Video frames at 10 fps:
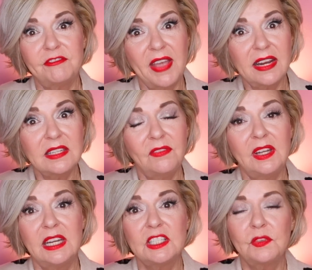effective
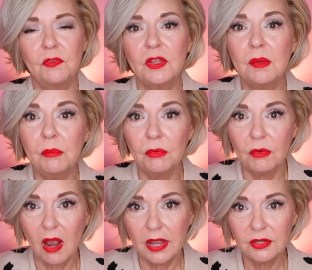it is for the
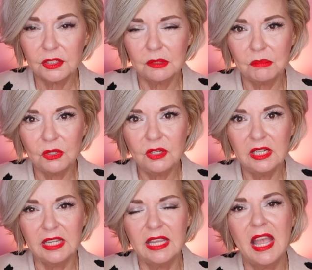broader
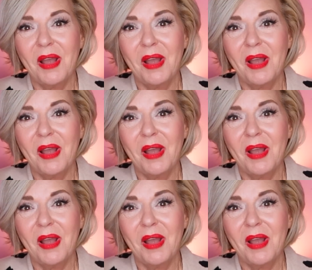community